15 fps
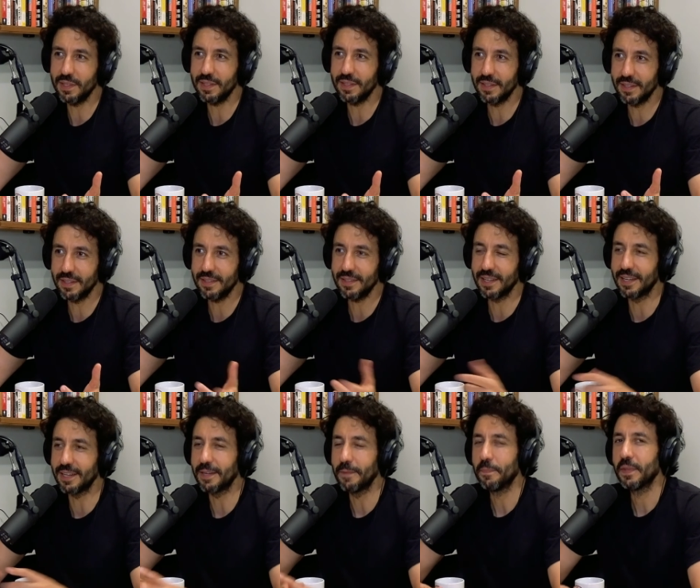Mm, you know, mm,
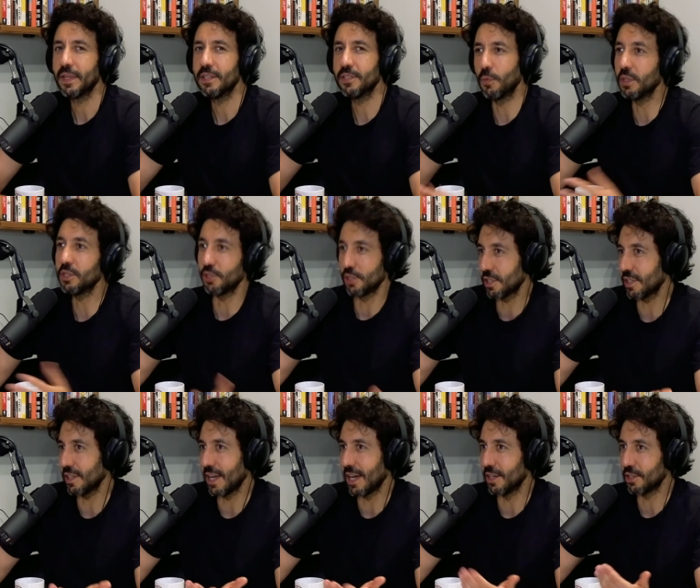like yeah. so. What's your
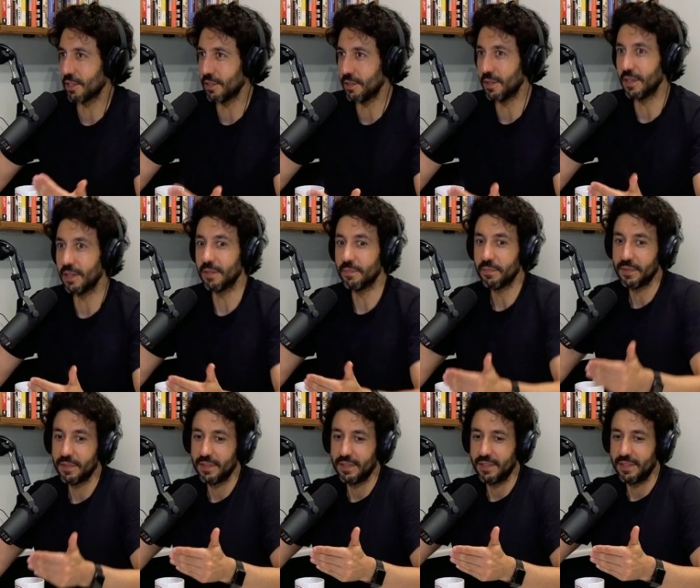slash? Are you a
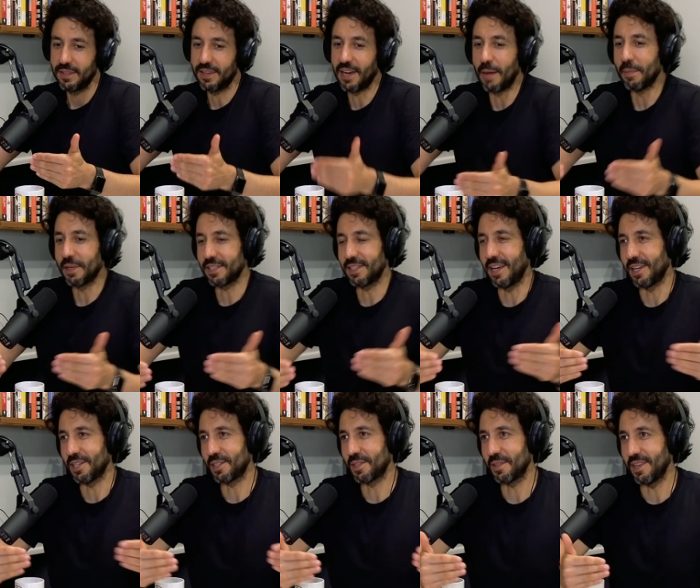comic
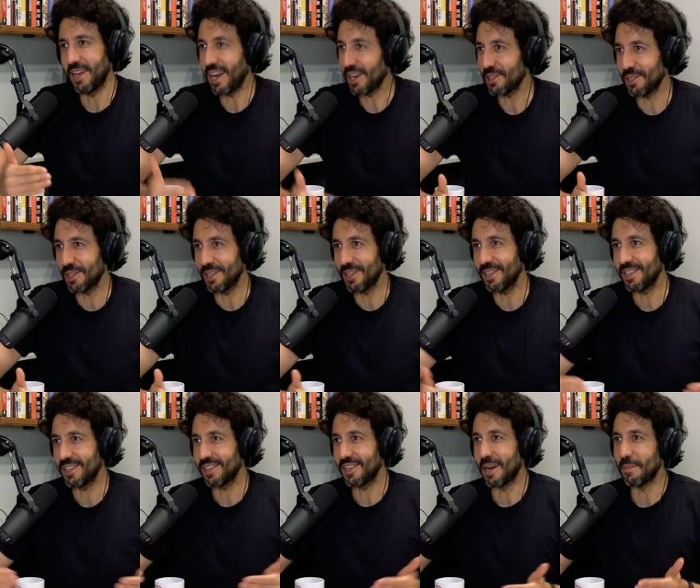slash actor,
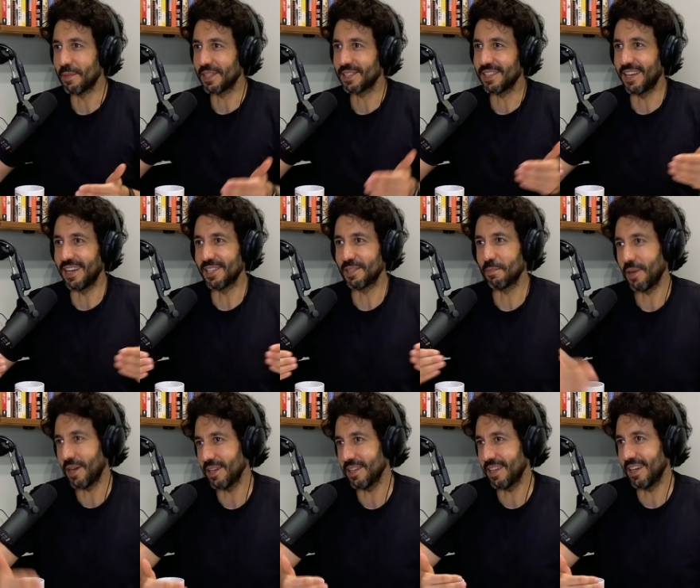comic slash
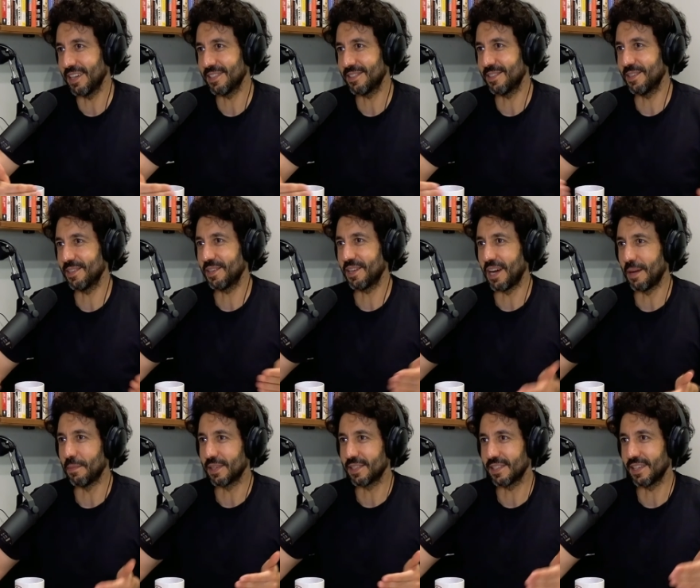podcaster,
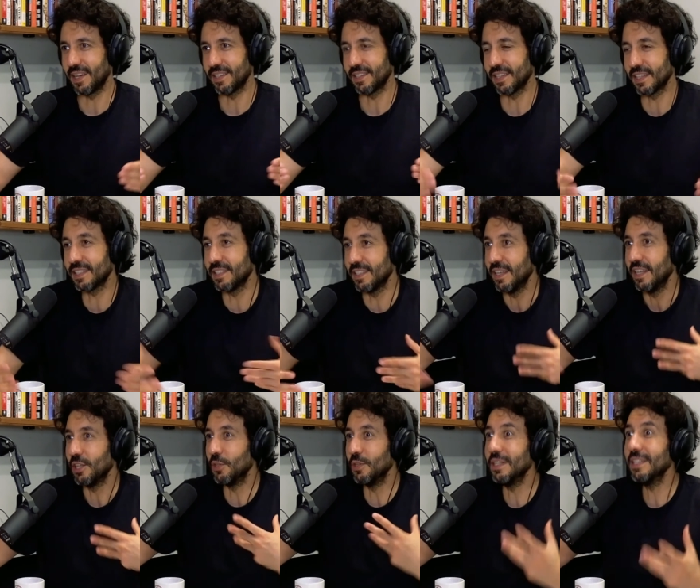comic slash like
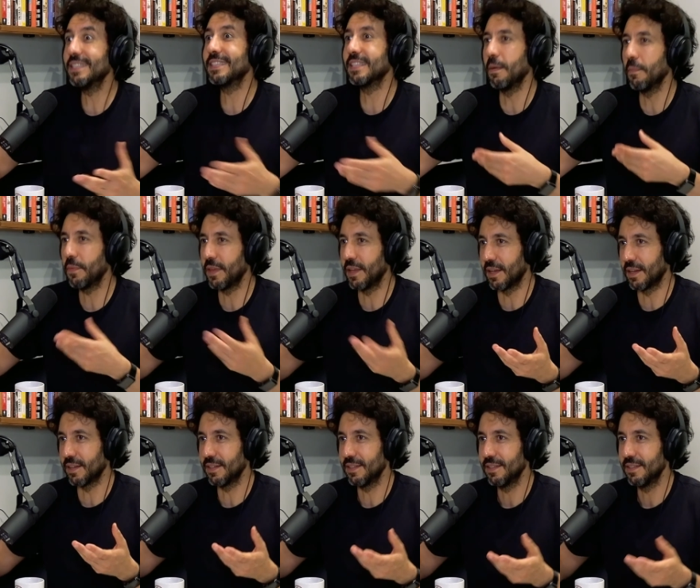you need
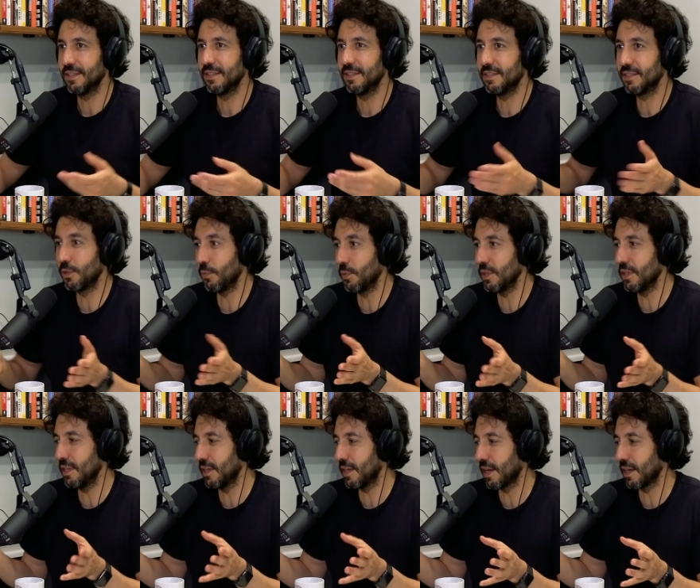something right to
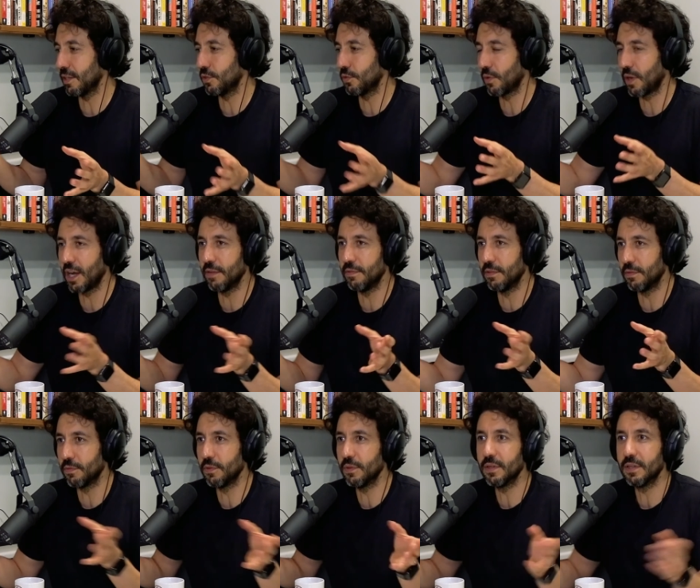really kind of drive the
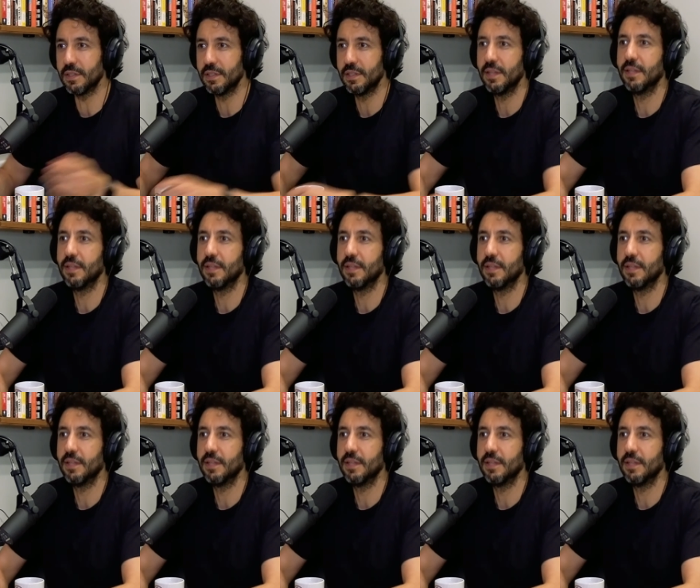fuel.